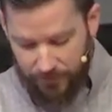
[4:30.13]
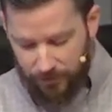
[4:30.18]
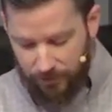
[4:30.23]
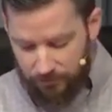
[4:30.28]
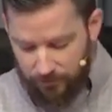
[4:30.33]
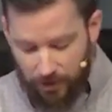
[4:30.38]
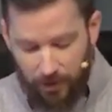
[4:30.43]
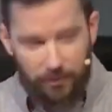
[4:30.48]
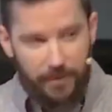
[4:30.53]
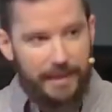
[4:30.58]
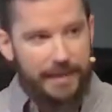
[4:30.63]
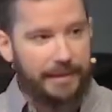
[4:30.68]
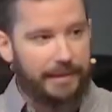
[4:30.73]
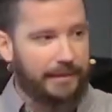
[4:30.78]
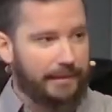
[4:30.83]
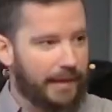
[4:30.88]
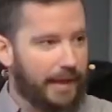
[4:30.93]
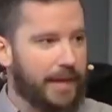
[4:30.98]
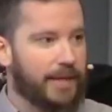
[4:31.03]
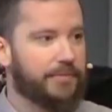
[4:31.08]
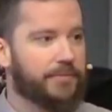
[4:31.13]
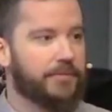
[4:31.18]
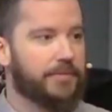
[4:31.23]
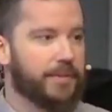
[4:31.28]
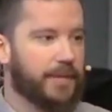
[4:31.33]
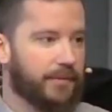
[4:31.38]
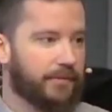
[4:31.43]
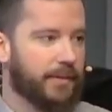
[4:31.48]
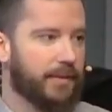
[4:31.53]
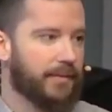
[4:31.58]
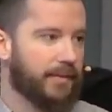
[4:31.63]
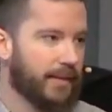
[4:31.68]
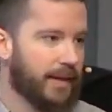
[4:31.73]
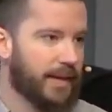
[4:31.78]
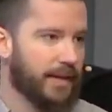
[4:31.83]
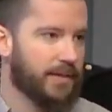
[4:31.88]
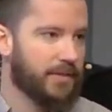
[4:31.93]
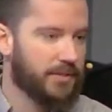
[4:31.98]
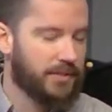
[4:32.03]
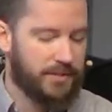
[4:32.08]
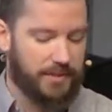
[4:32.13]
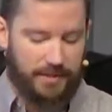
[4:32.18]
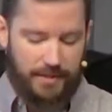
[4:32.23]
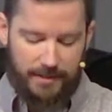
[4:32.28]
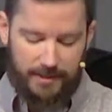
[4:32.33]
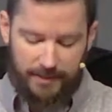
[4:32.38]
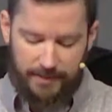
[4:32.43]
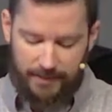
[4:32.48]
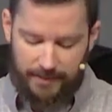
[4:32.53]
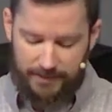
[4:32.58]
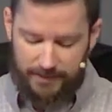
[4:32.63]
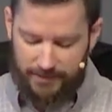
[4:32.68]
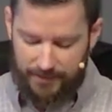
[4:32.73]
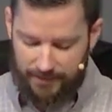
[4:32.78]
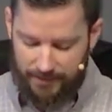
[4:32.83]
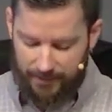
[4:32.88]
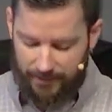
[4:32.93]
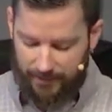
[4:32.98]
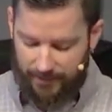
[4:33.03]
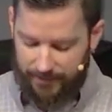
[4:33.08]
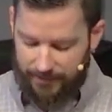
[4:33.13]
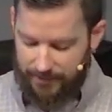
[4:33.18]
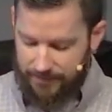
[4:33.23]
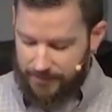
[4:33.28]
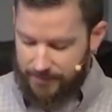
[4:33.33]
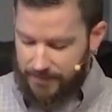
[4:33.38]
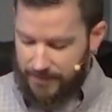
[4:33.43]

growing in the life of giving thanks to God.